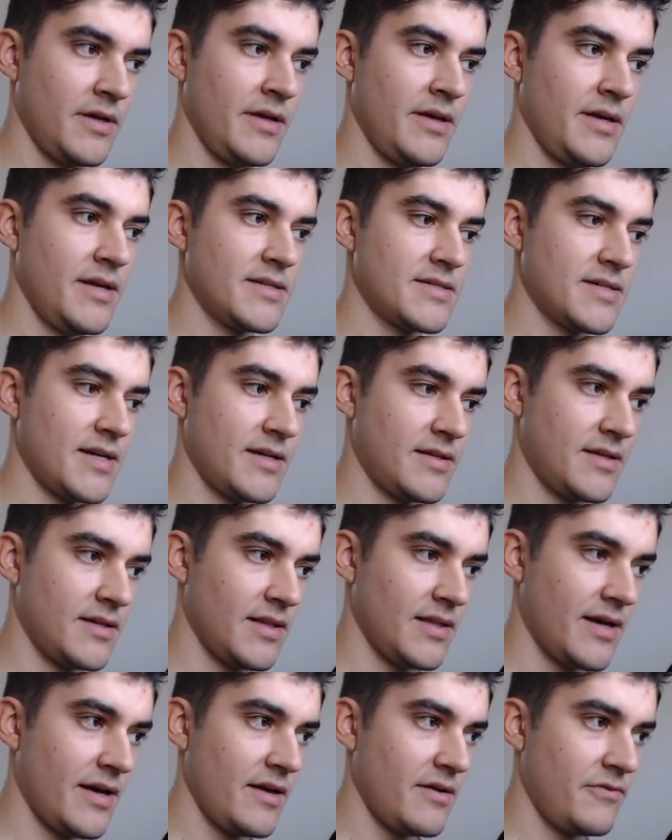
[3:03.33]
inside the
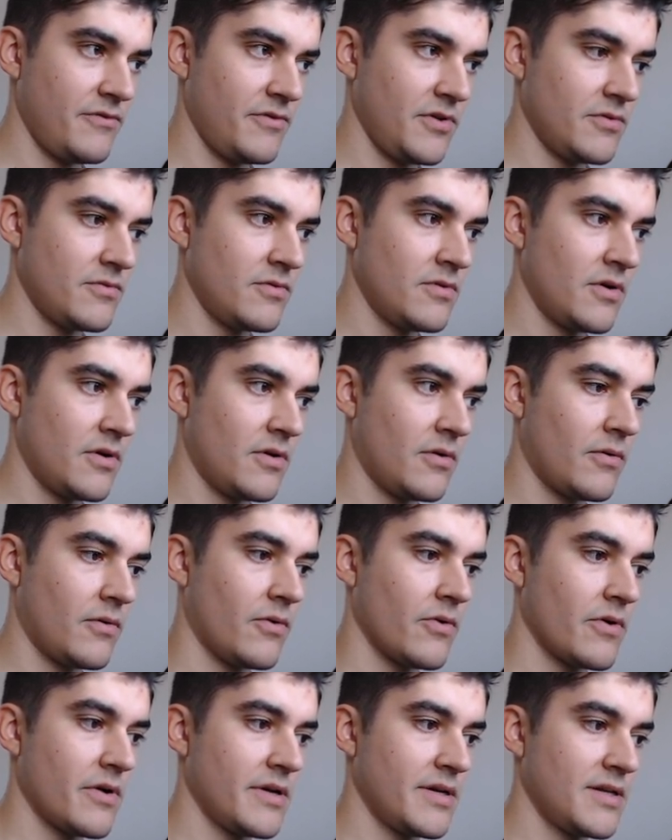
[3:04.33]
live view,
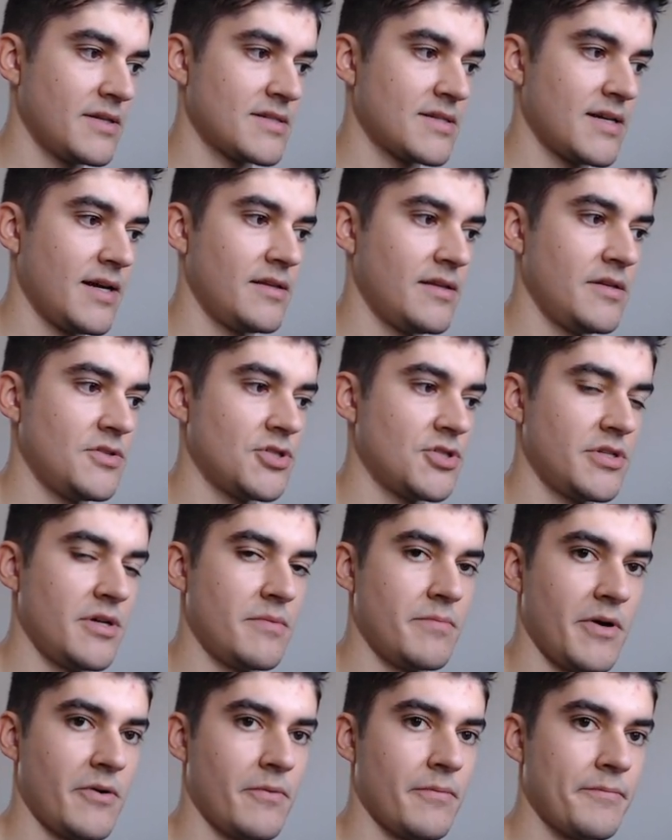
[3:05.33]
or inside
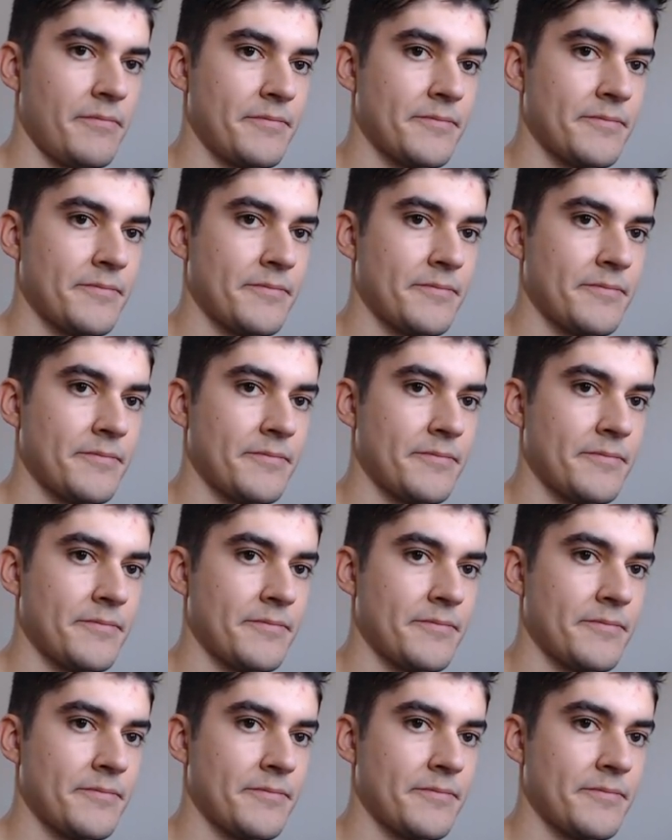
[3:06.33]
HTML.